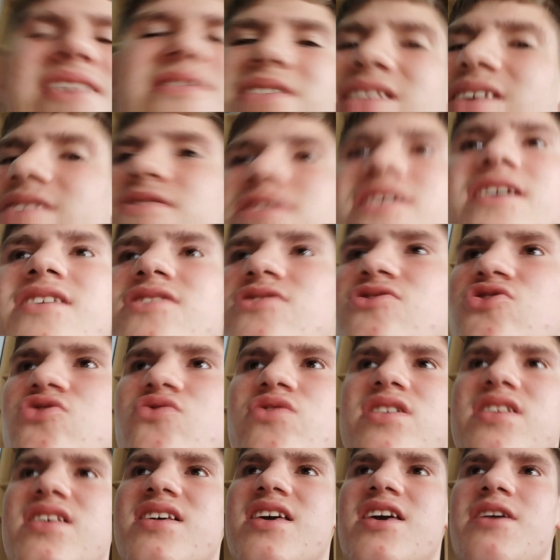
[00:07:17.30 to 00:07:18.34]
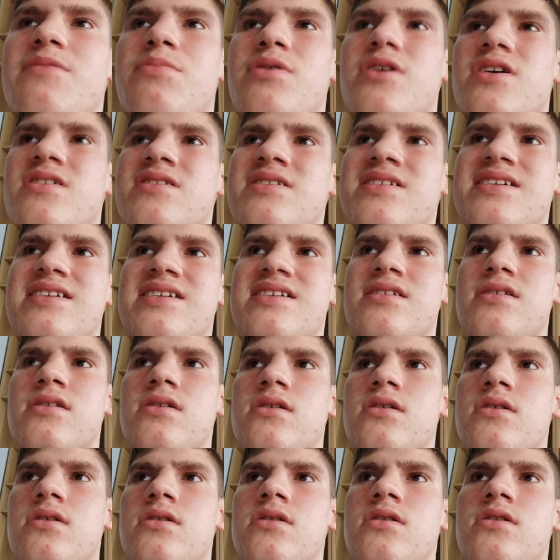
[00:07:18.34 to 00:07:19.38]
even if you actually the keeper.
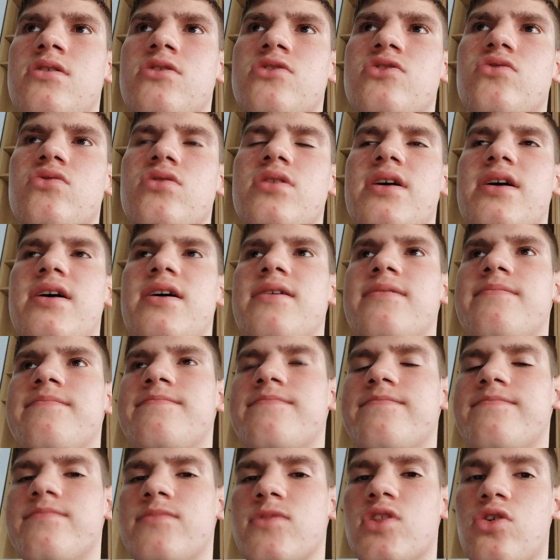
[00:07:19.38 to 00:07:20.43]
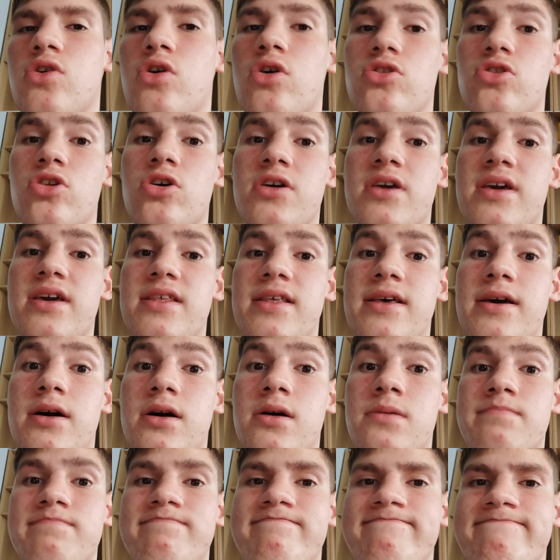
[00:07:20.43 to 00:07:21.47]
So yeah, got lucky
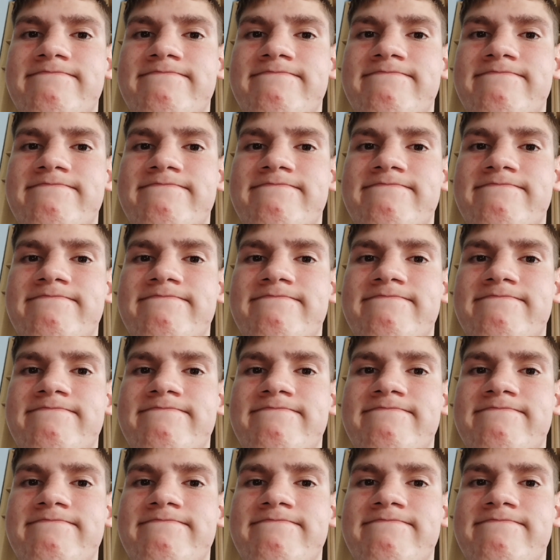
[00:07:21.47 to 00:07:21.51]
there.